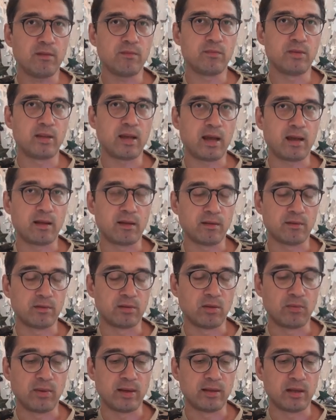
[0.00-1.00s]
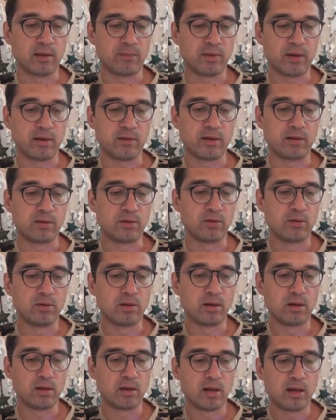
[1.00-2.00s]
the, the way they appear in
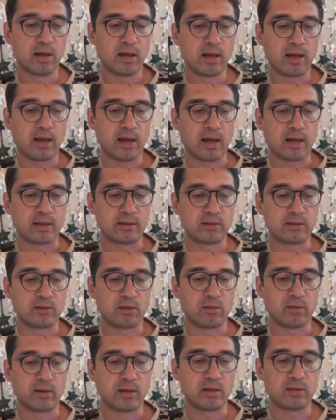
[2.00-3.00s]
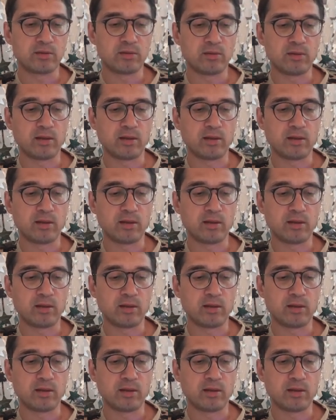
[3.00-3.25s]
Google. And so it also